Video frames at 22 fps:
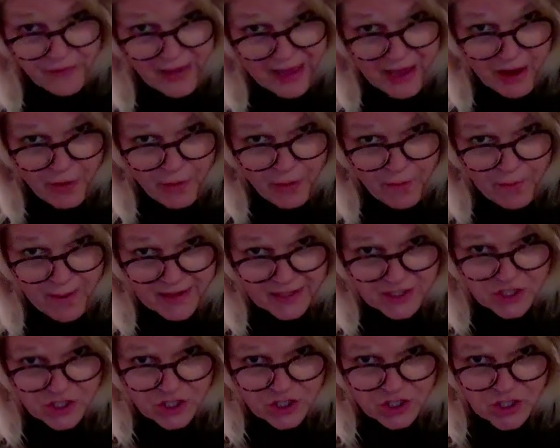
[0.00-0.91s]
of how
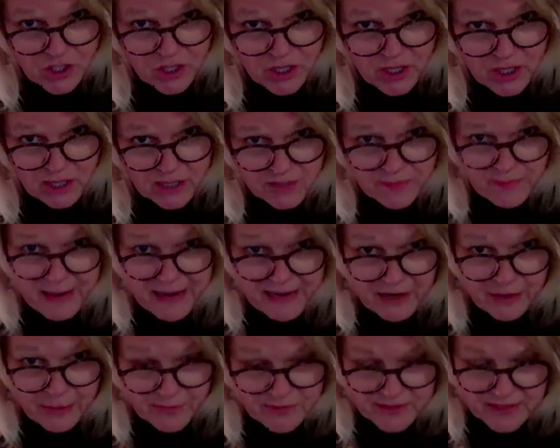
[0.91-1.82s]
much
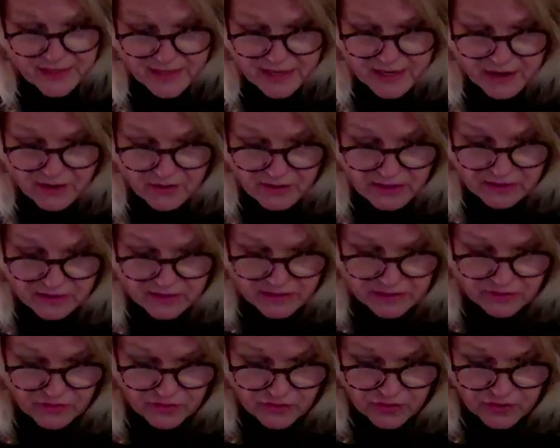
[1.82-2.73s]
tomatoes in here is
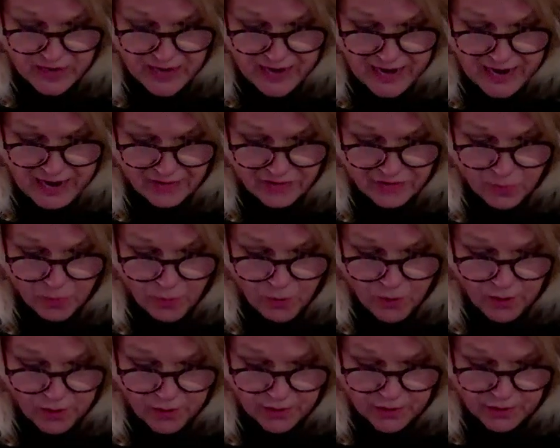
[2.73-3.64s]
because you're going to add the
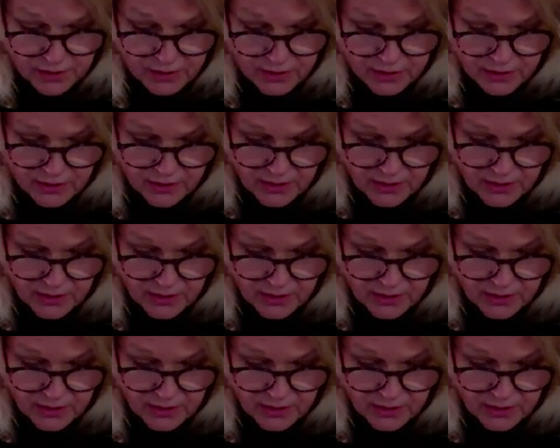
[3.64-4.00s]
water.